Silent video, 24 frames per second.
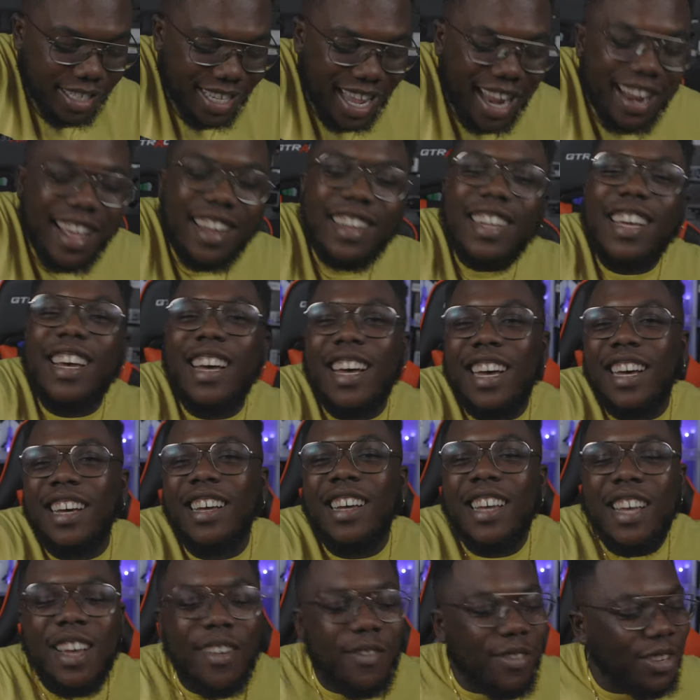Shout out to
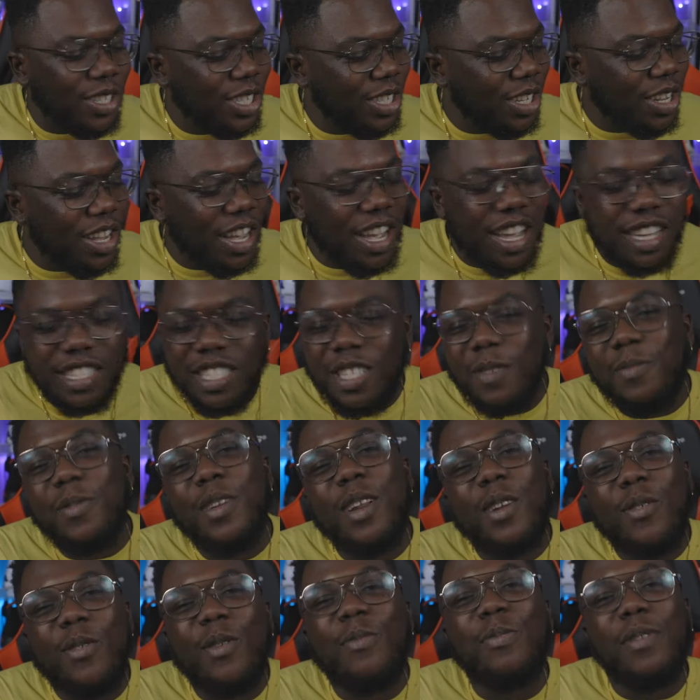her for uh, shipping
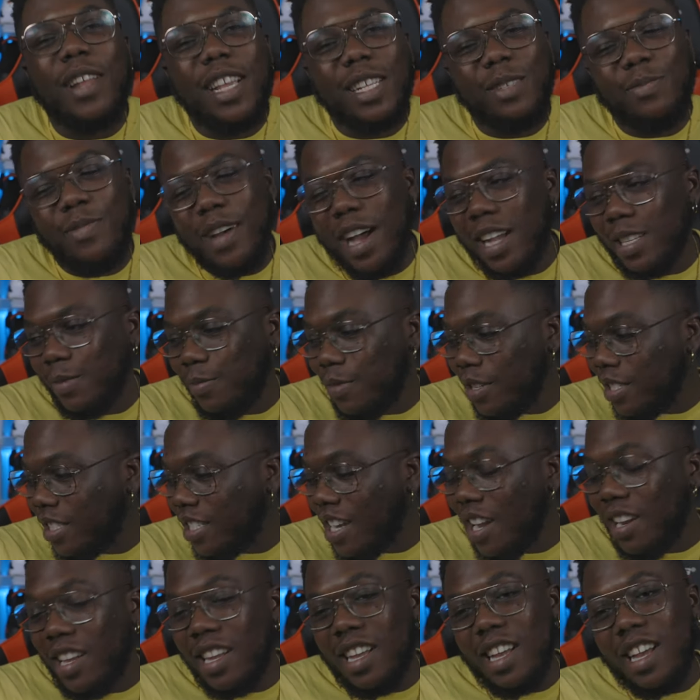in a replaced box, bro.
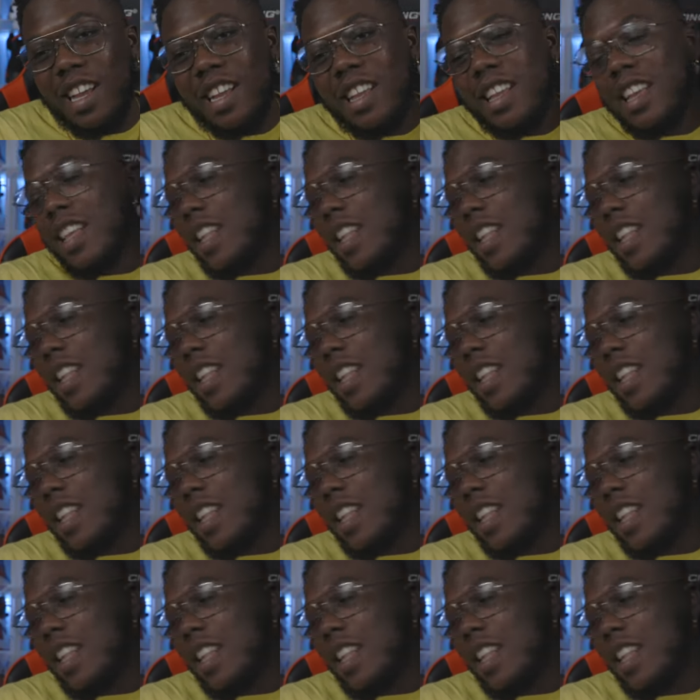Shout out to her.